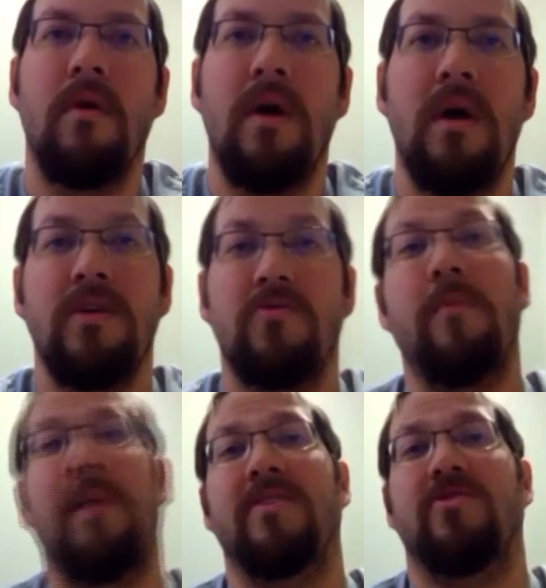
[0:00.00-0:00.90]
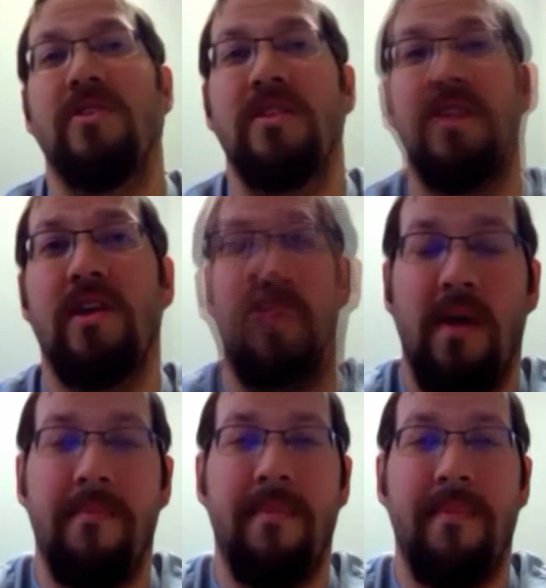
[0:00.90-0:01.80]
So I'm actually the other way,
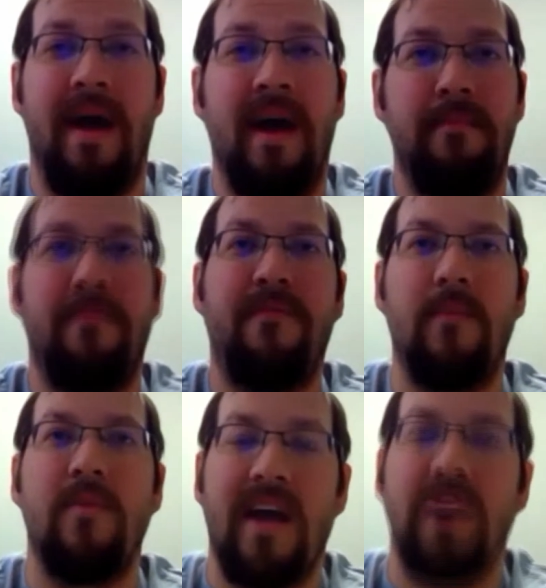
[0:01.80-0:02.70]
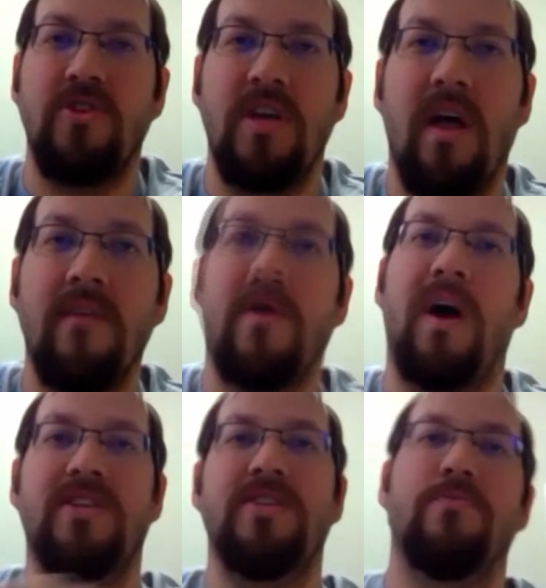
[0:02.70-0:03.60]
Matt. My family actually loves watching
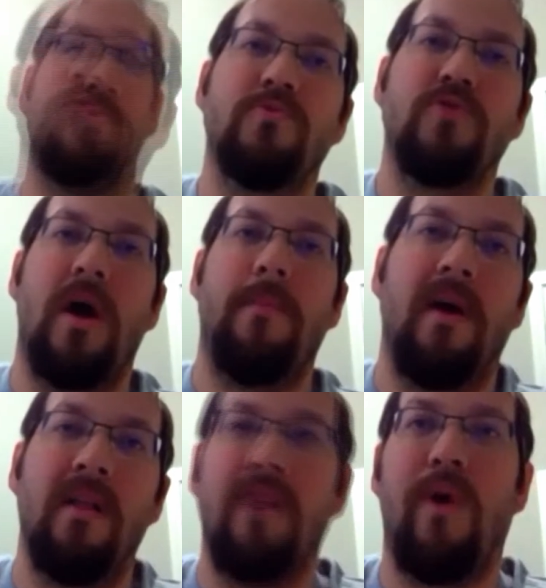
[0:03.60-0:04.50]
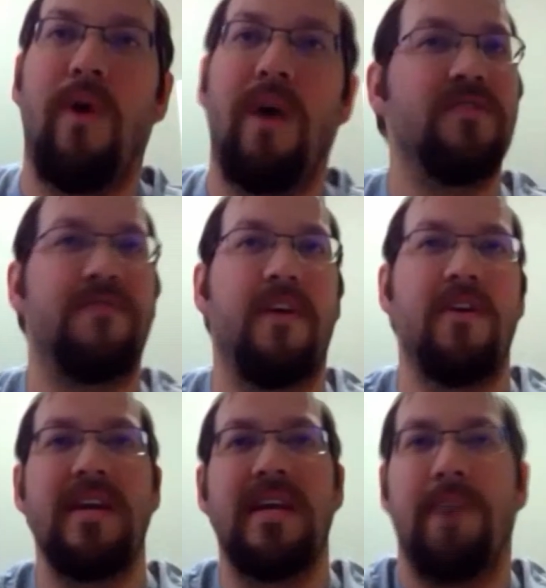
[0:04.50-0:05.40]
rope drop. I love watching Fairy
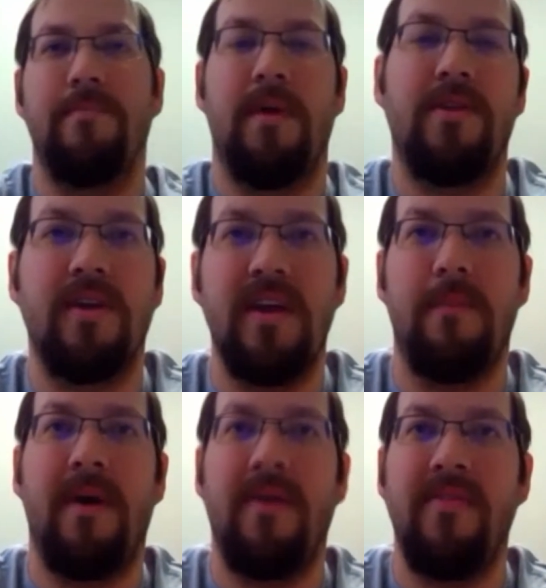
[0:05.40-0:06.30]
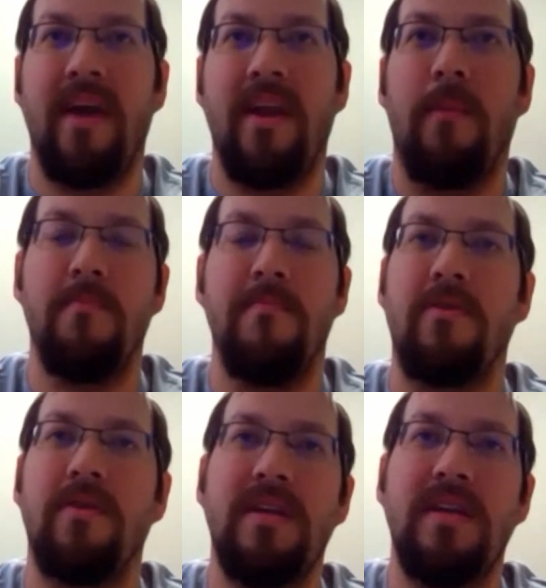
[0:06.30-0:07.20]
Godmother get up on that upper
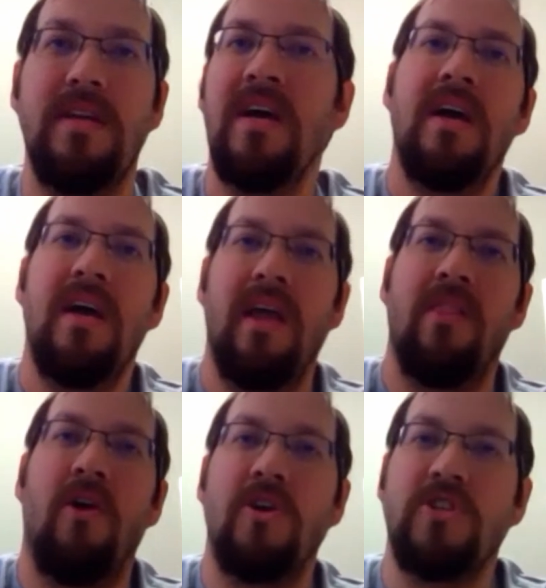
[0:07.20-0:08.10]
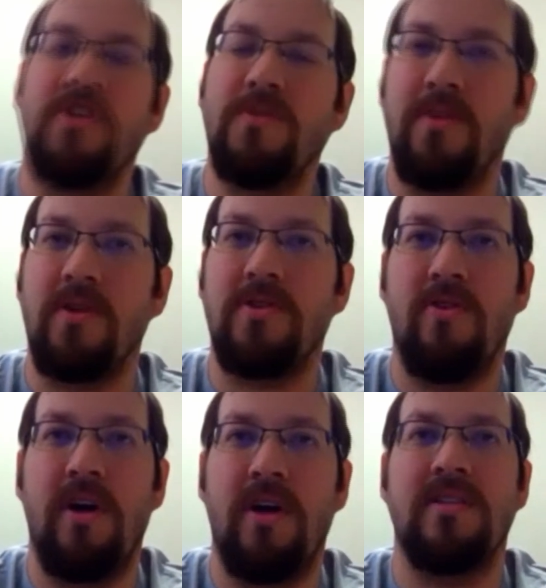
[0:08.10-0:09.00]
balcony and launch the sparks across the
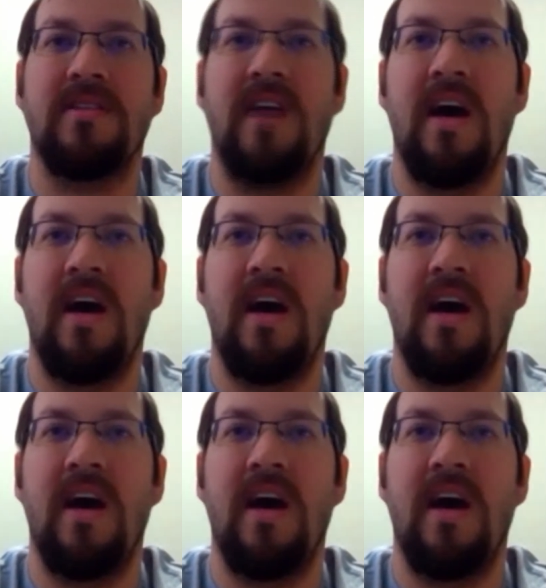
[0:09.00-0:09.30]
sky.